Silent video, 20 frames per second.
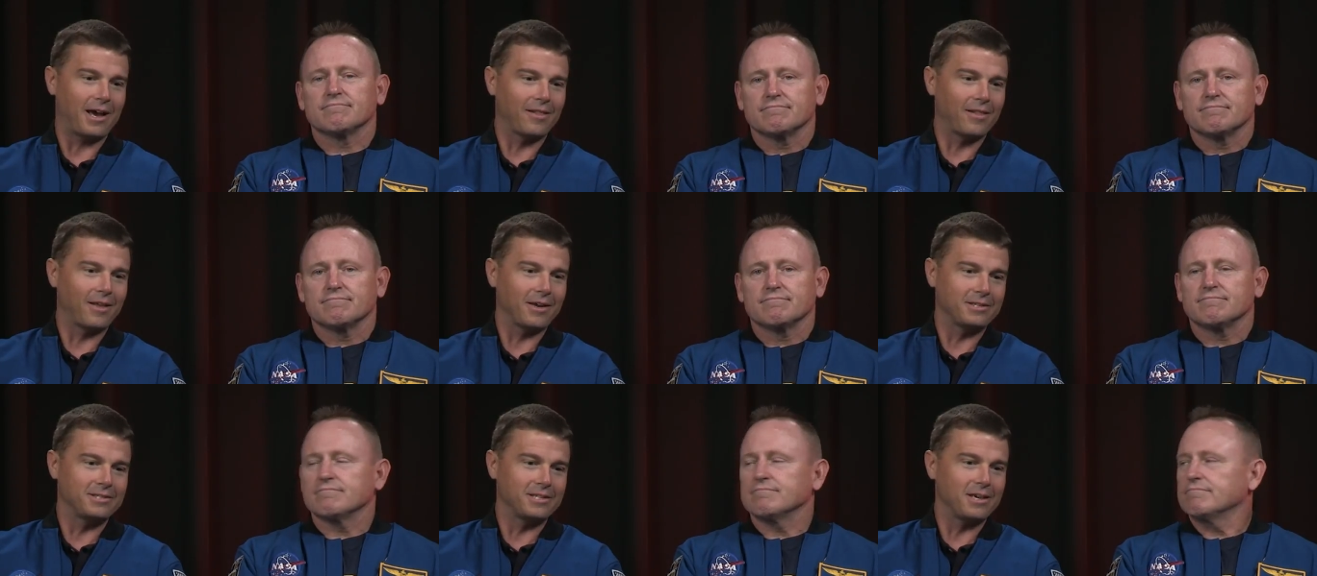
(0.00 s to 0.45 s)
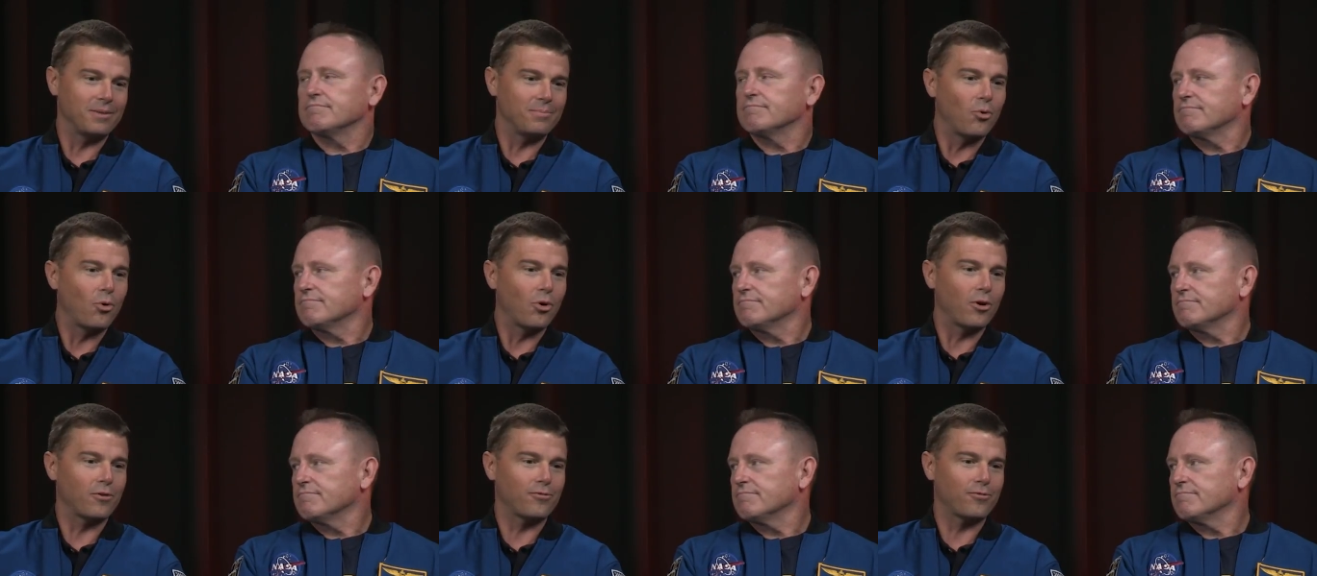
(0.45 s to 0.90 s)
Speaker 1: liked seeing
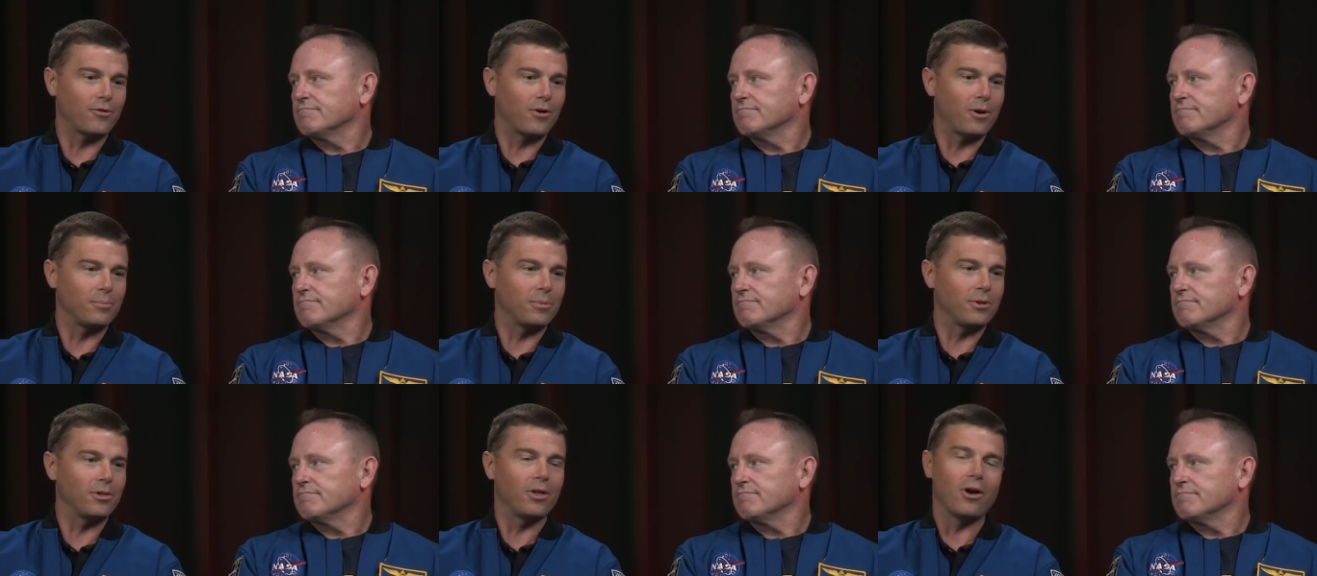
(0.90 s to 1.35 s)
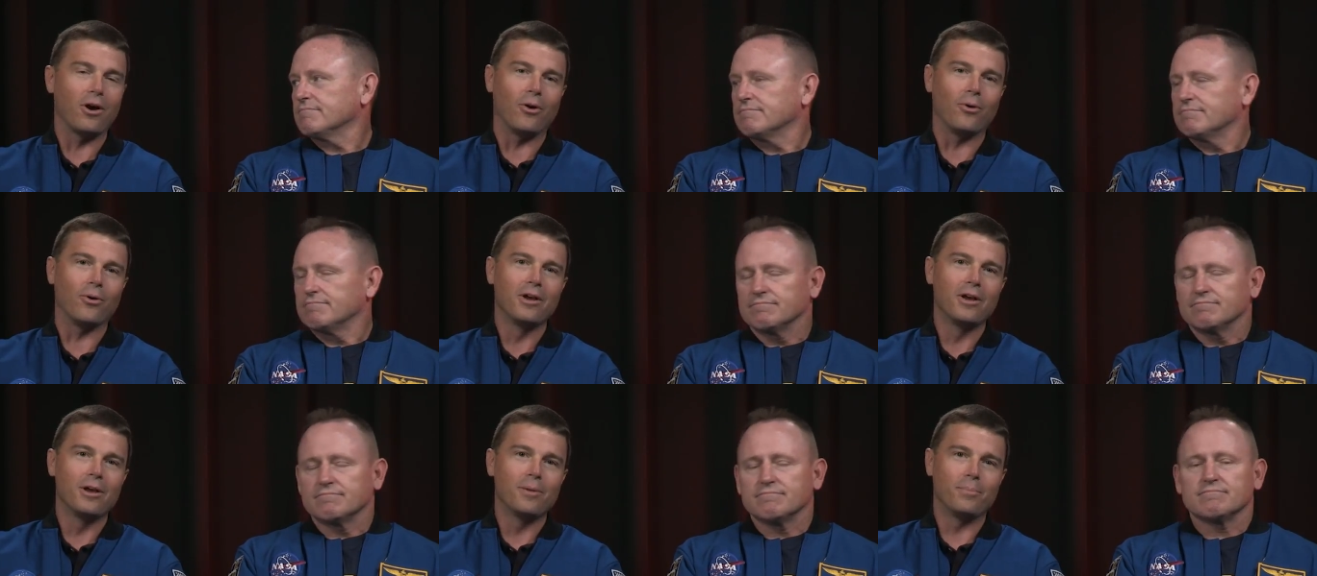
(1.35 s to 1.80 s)
more from below.
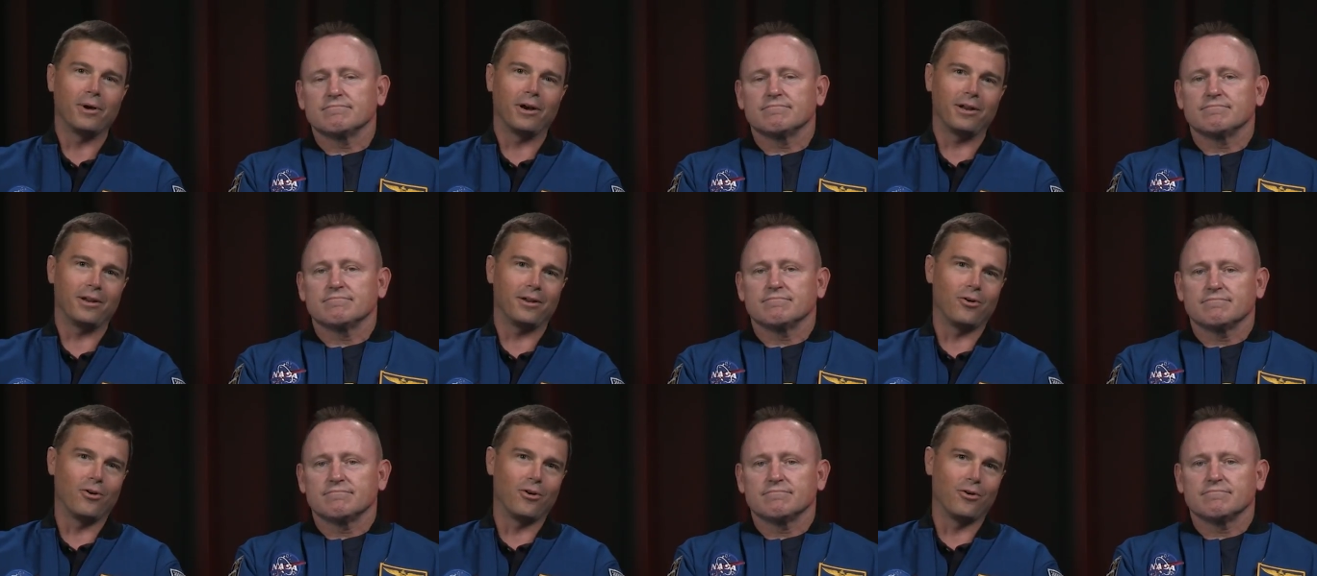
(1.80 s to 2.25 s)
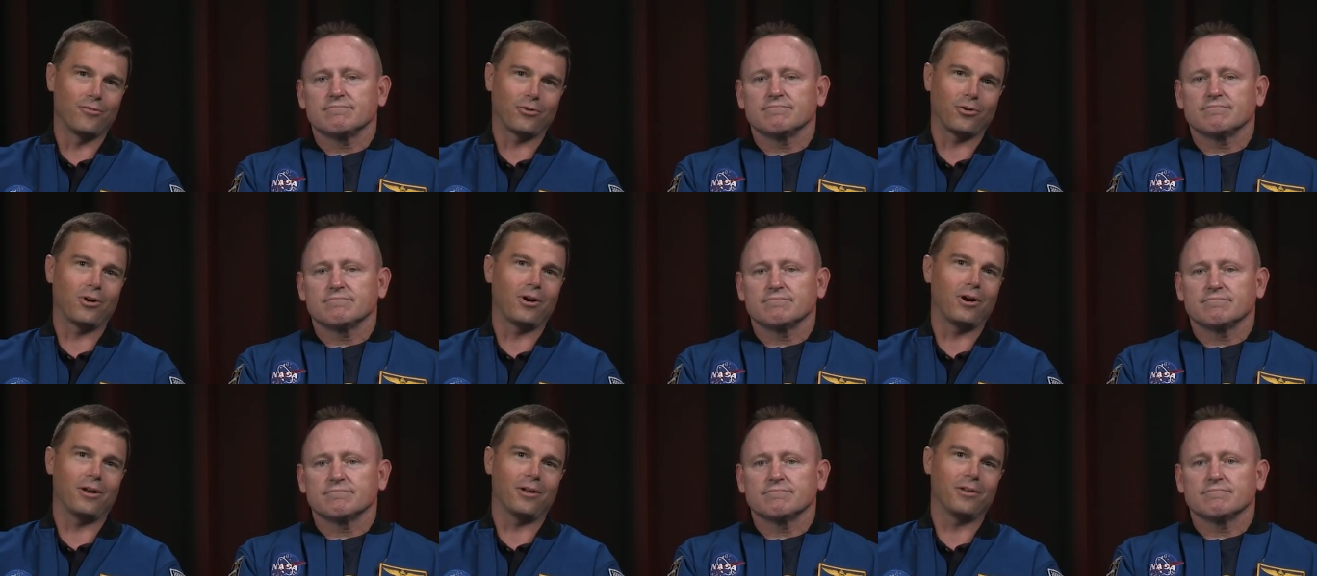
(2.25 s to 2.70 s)
But
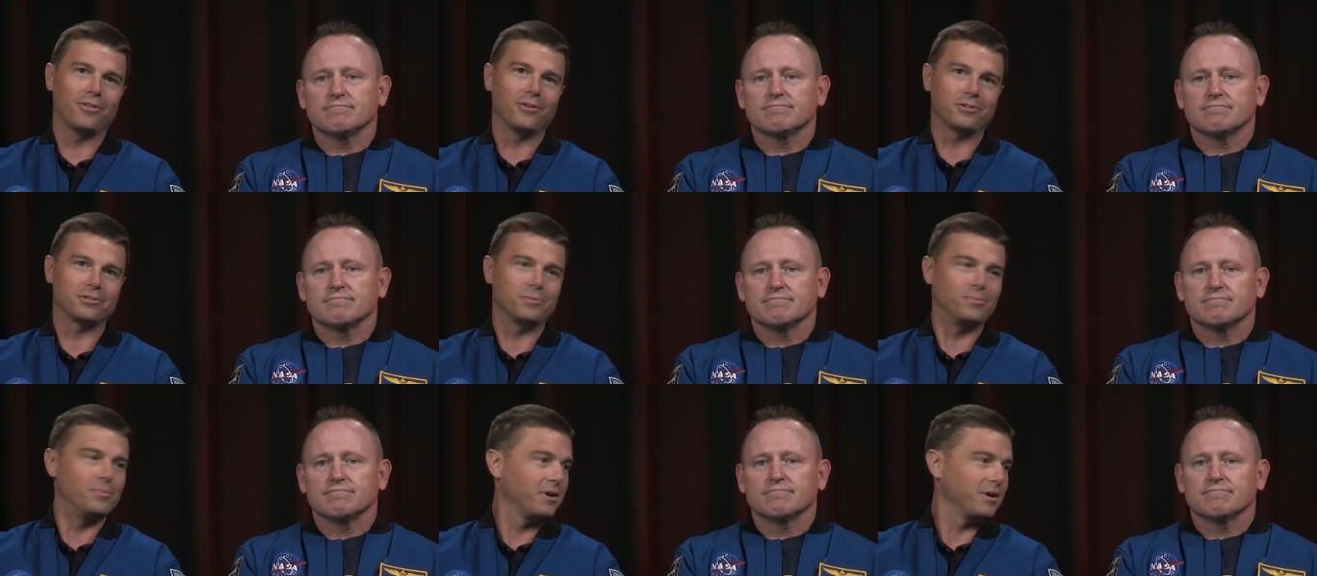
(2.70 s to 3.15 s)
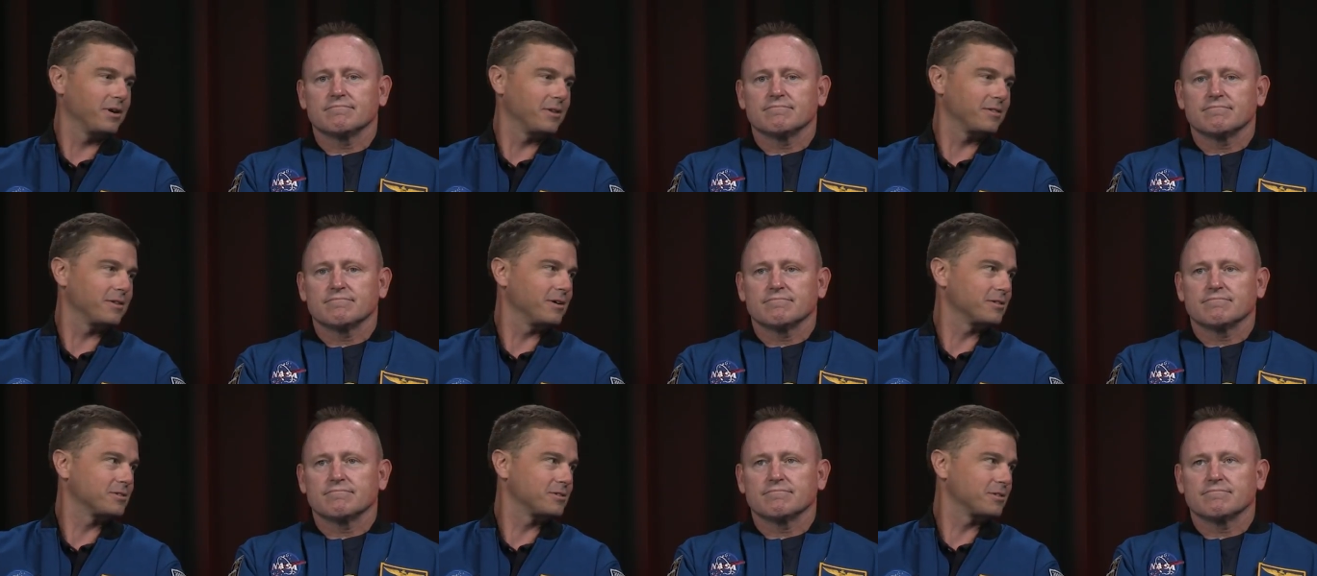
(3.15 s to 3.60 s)
overall, there's a million
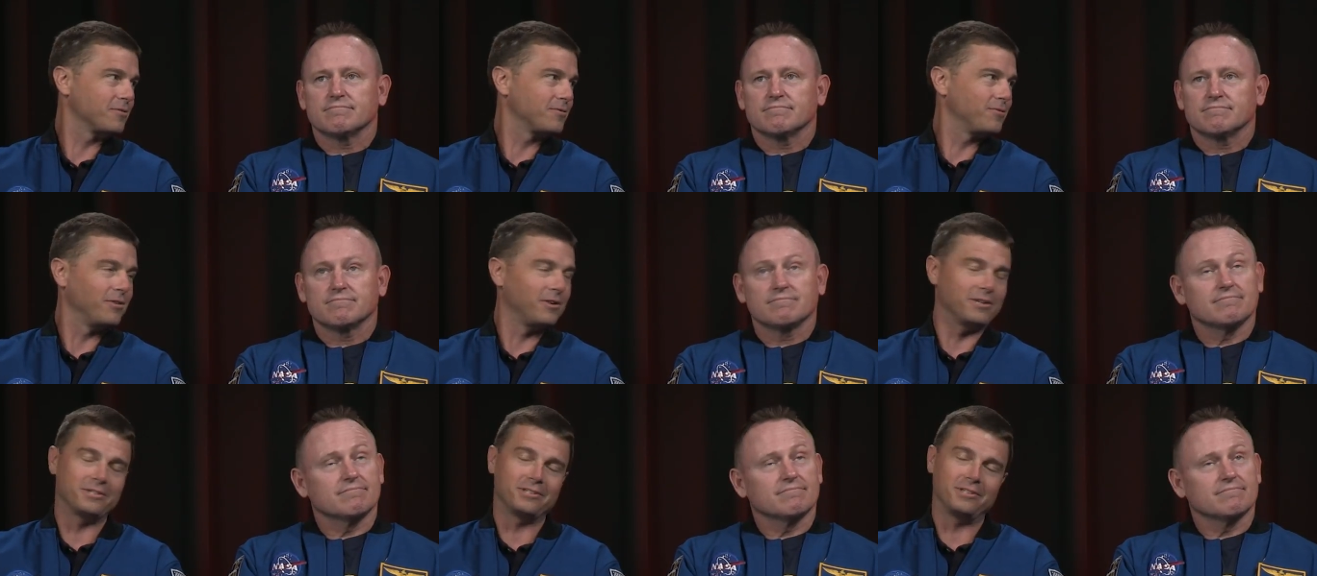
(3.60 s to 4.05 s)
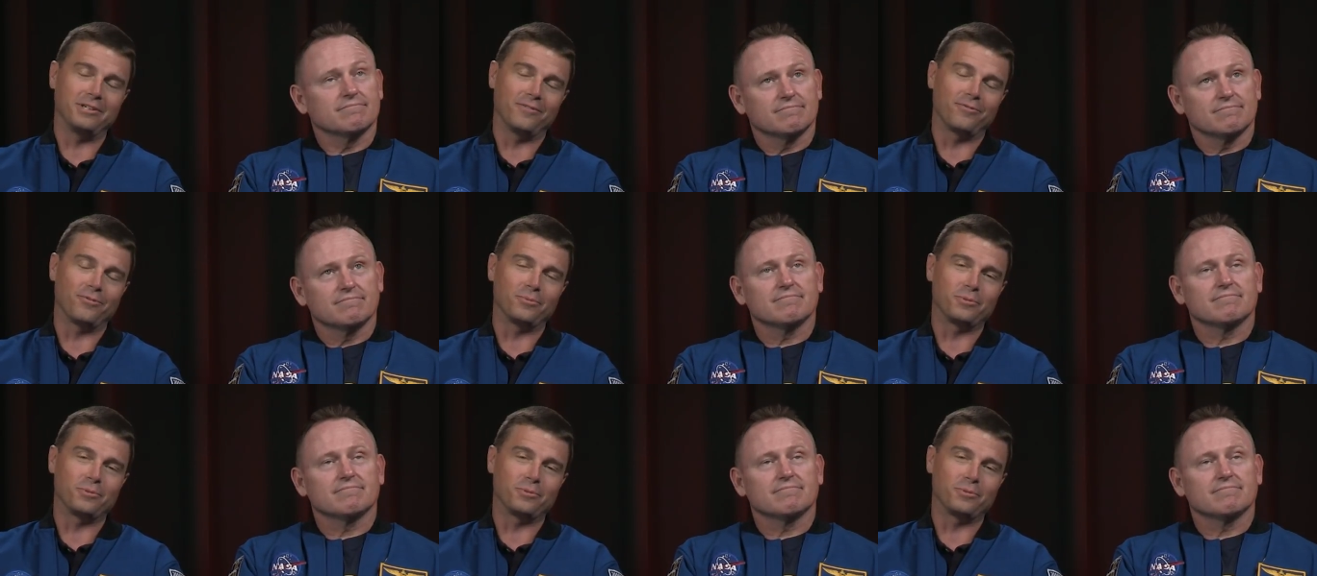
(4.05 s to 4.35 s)
things that are fun to see from